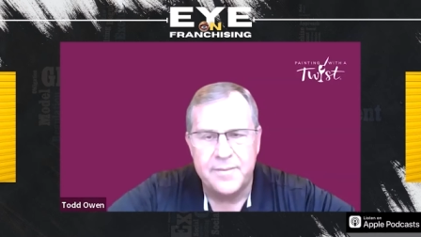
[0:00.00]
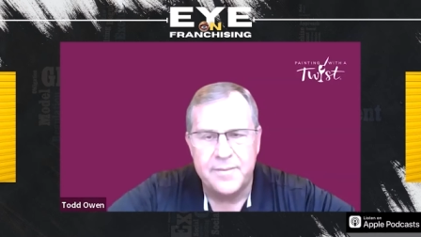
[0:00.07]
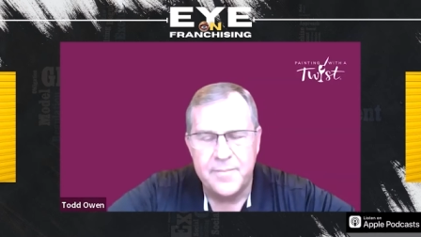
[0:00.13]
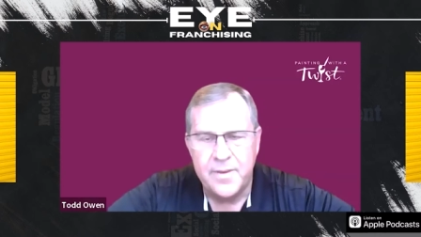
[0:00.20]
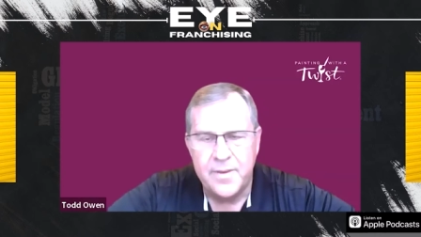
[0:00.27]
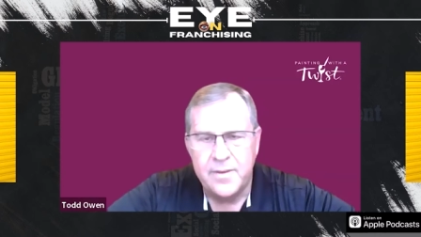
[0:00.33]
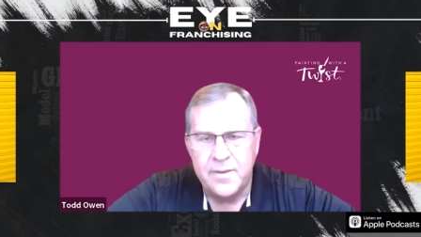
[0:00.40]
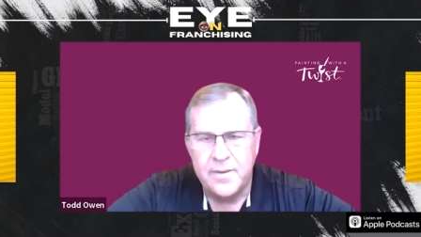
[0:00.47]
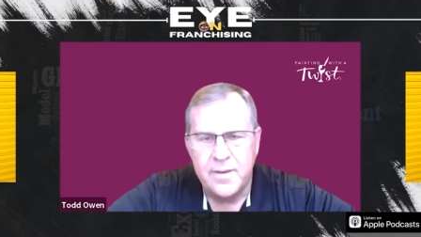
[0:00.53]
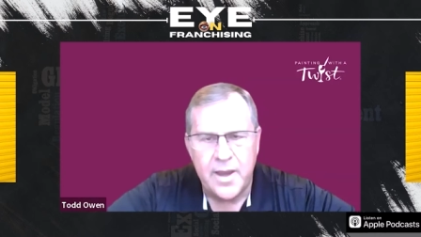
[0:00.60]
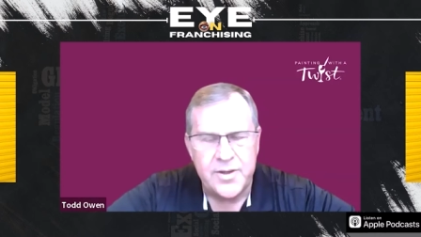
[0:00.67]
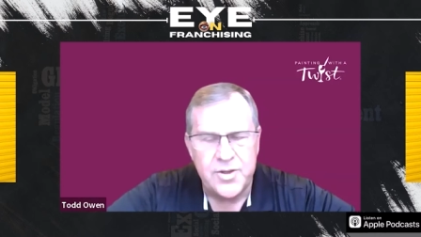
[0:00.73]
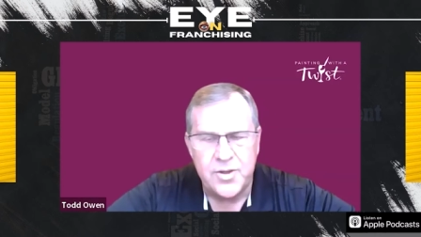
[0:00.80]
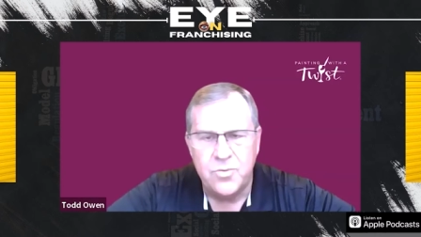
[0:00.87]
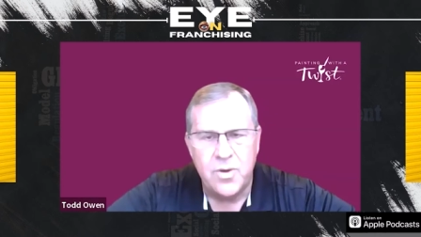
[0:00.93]
I,
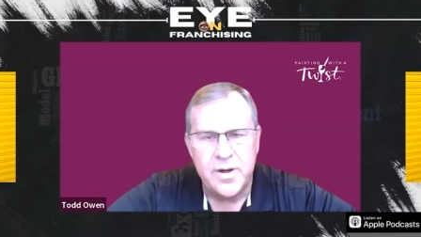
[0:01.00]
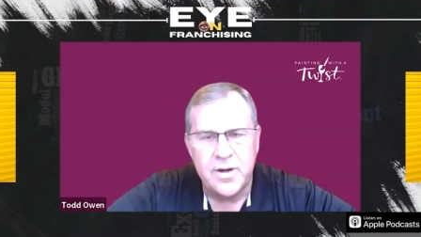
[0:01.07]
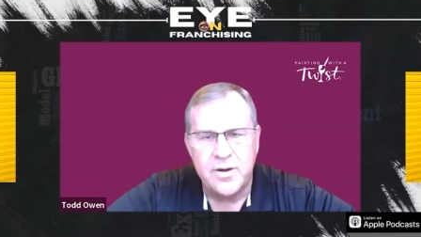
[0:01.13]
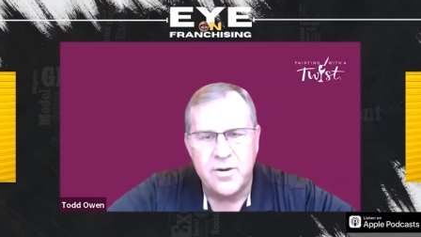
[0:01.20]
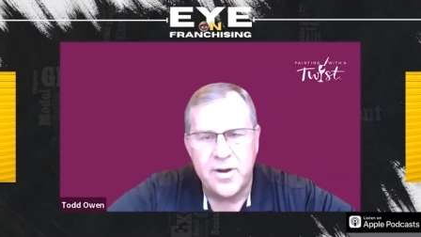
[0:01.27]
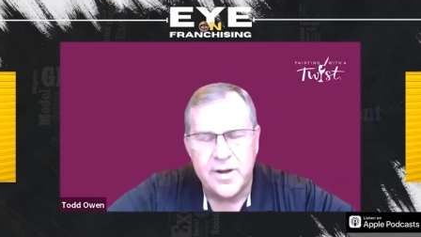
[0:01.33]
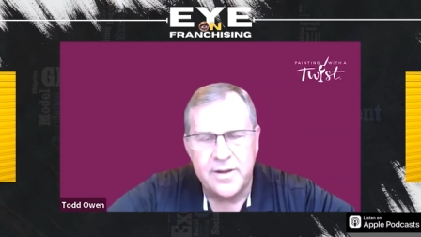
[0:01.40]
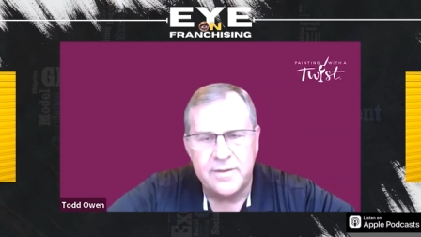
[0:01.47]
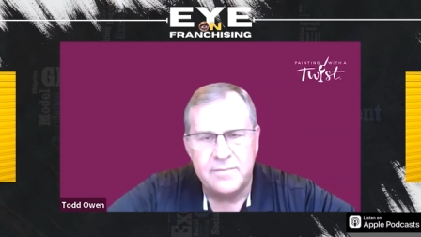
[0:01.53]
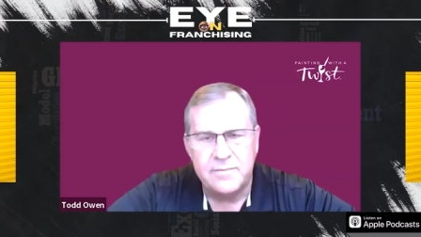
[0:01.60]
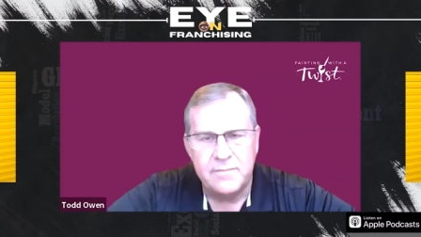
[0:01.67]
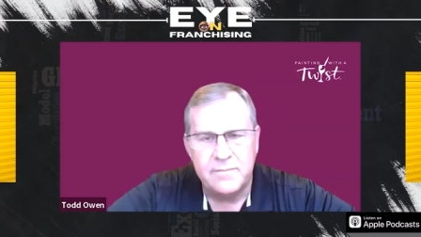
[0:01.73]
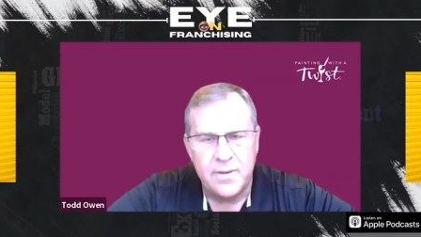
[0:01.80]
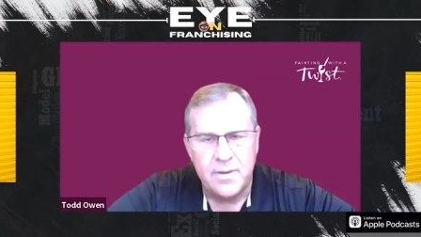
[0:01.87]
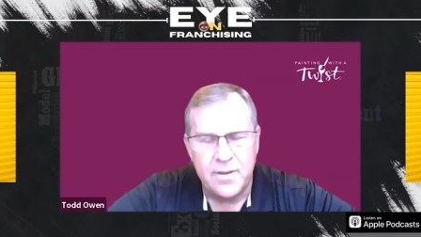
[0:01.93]
I do want to credit
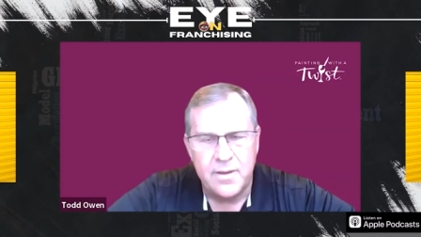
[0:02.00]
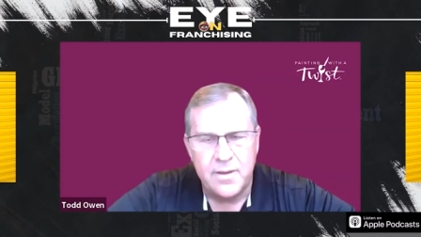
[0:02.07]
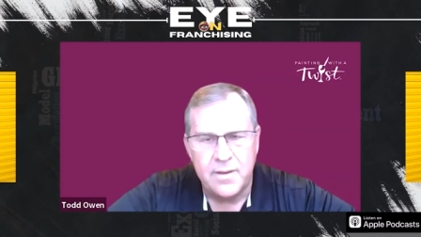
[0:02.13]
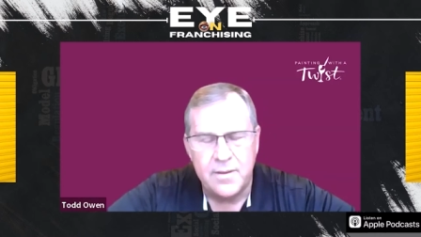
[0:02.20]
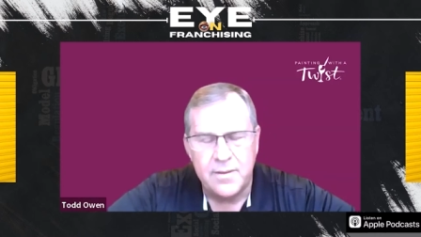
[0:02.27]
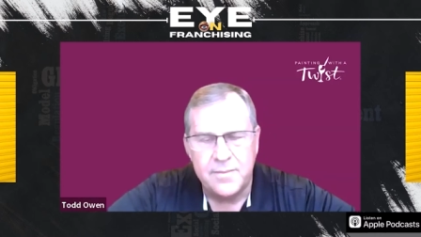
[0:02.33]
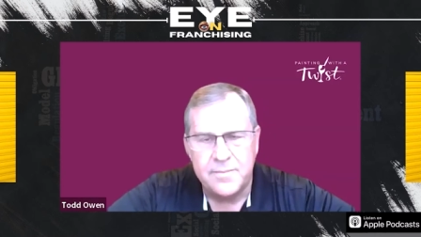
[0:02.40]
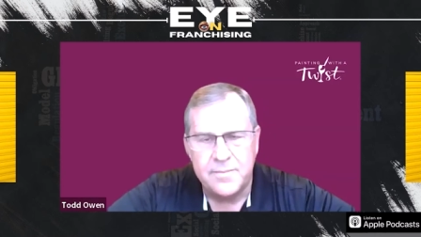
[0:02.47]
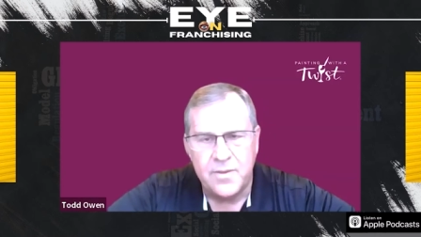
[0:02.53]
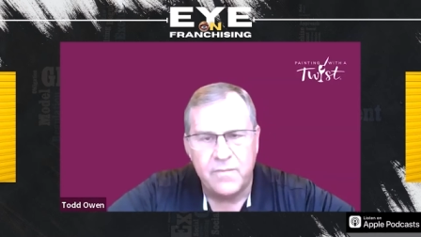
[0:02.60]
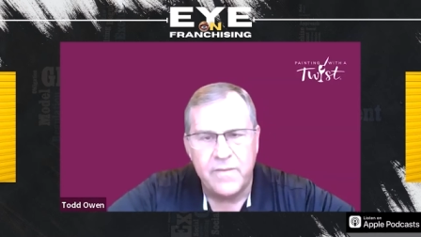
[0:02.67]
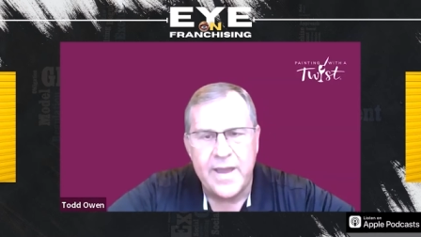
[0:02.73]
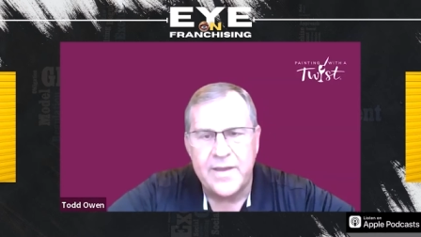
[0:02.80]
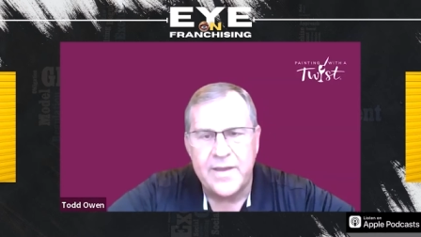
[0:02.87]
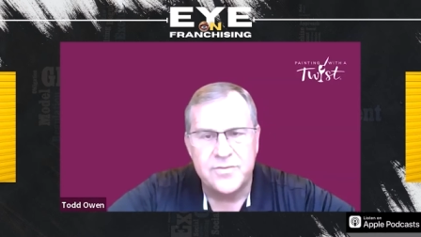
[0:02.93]
uh, the
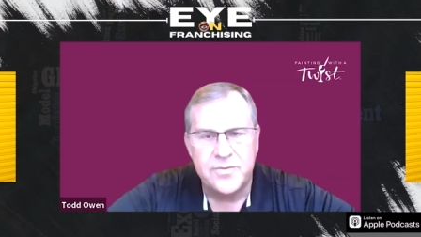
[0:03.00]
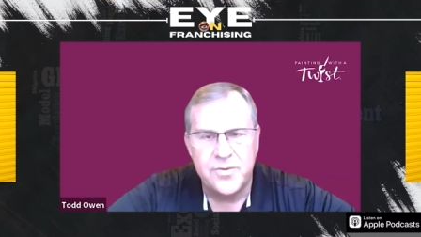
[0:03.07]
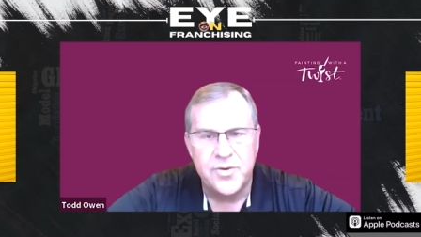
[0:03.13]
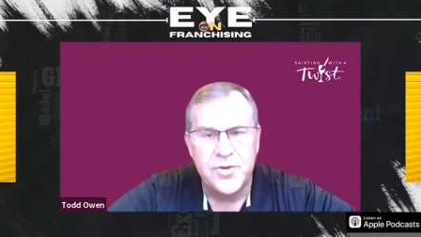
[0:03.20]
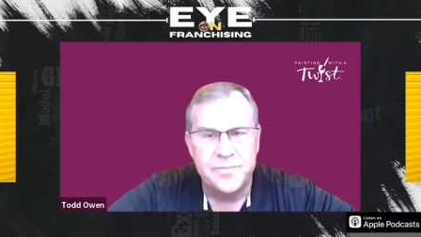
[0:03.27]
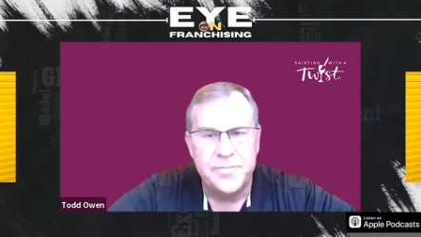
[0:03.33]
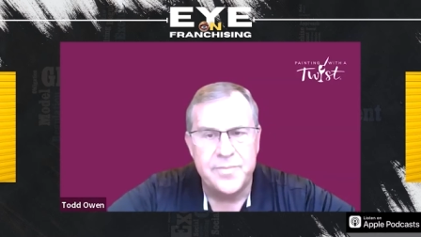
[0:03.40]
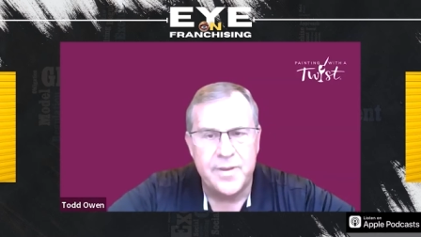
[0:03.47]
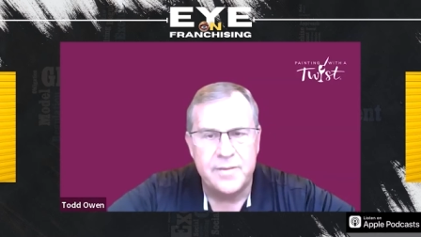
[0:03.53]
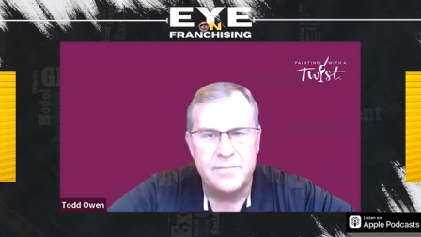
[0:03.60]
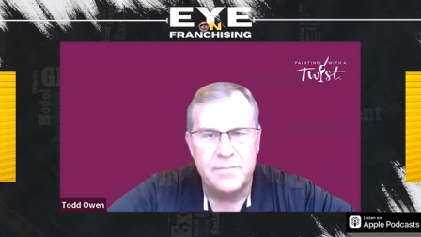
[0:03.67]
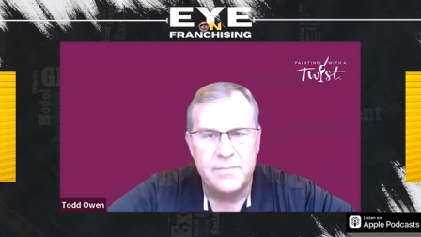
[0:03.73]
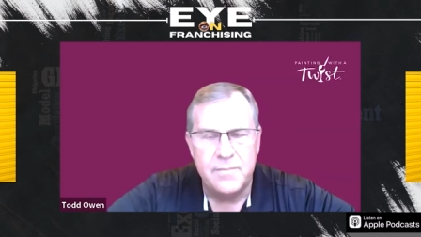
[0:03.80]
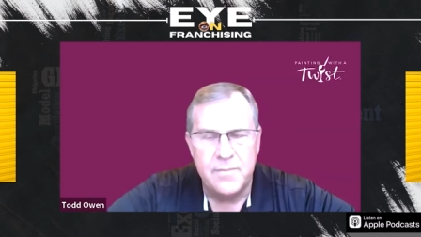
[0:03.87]
last group that